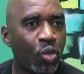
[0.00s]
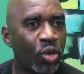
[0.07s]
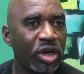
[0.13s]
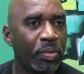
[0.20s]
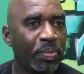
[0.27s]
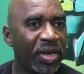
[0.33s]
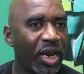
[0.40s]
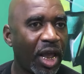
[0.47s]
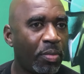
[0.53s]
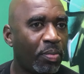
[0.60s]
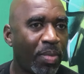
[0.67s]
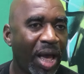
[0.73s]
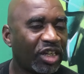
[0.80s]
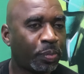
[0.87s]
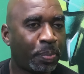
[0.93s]
I wouldn't have been
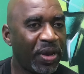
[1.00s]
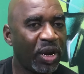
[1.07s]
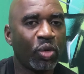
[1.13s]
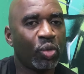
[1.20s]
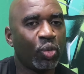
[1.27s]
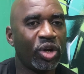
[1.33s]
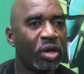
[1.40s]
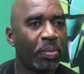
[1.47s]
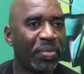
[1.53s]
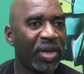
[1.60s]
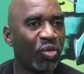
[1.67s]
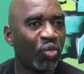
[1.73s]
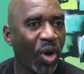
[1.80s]
a. my spirit wouldn't have